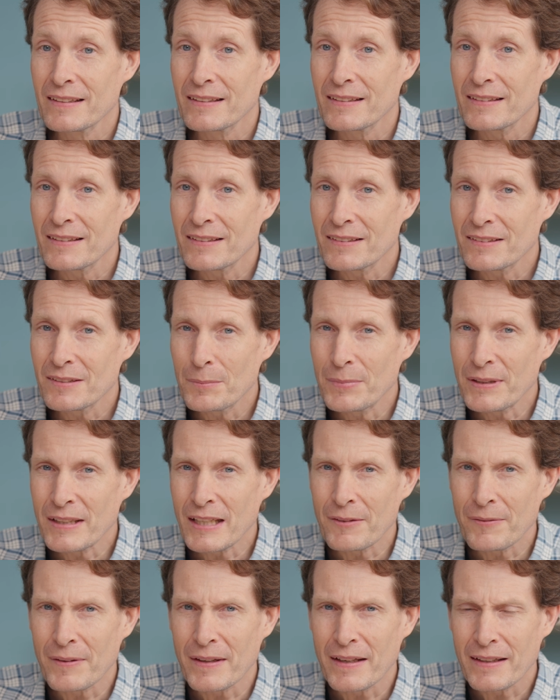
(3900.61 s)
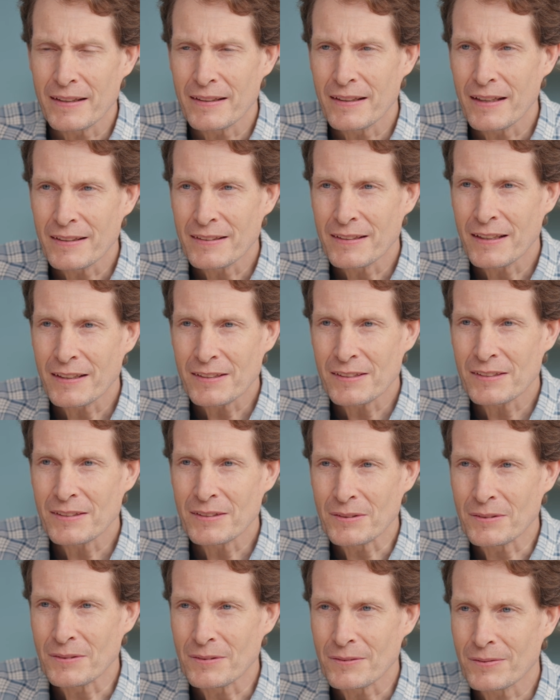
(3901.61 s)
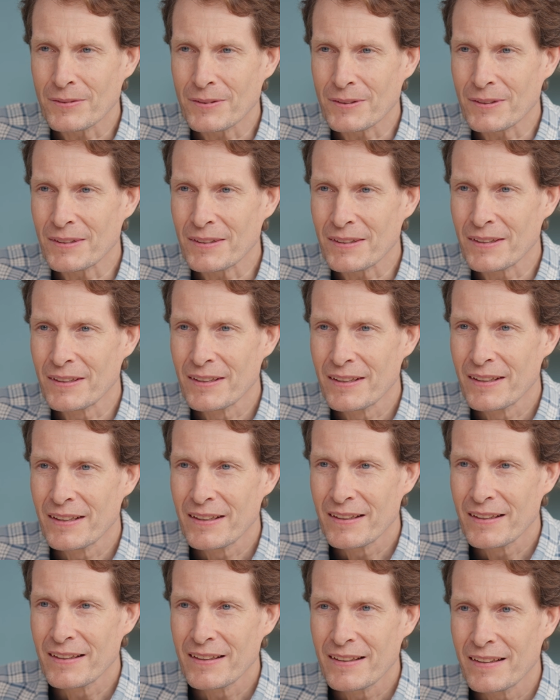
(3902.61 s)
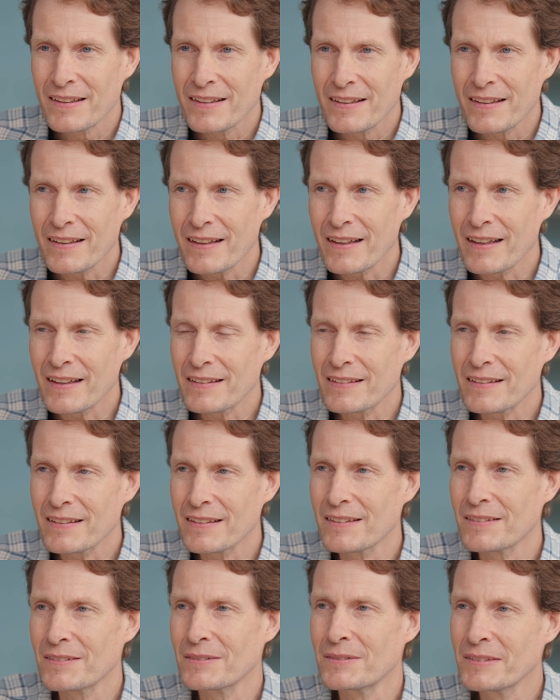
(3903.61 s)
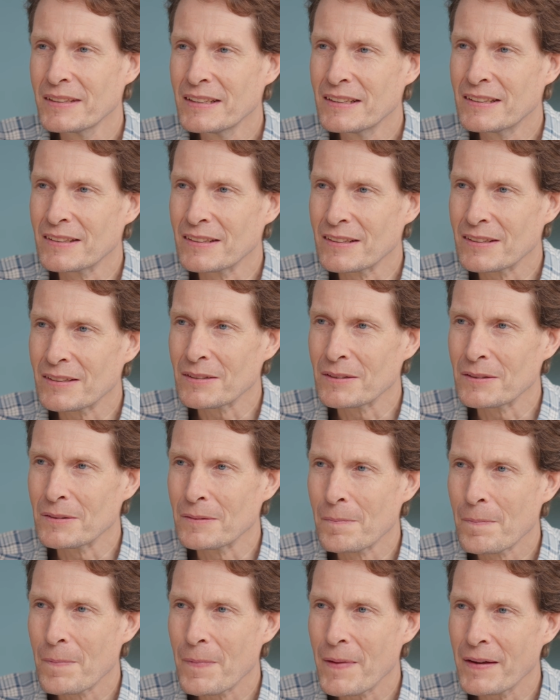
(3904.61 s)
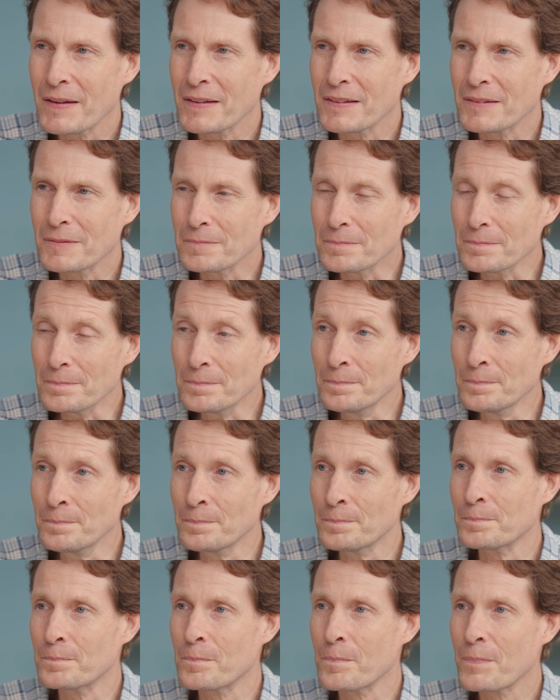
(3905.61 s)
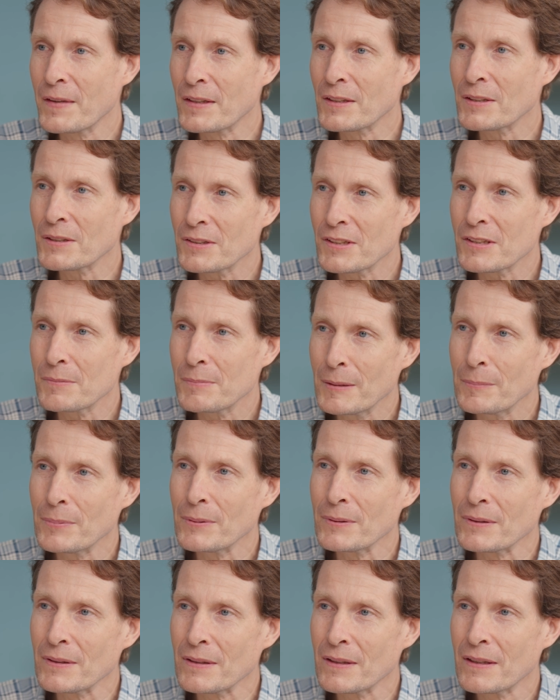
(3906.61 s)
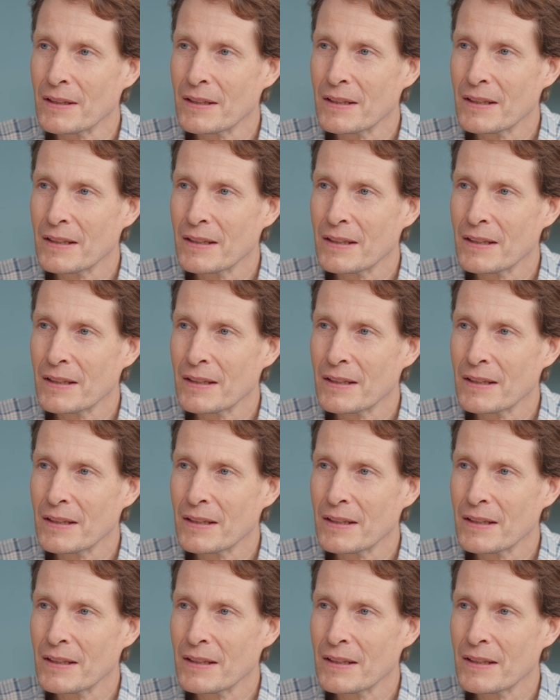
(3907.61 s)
It should be kind of a touchstone for that region. So I encourage people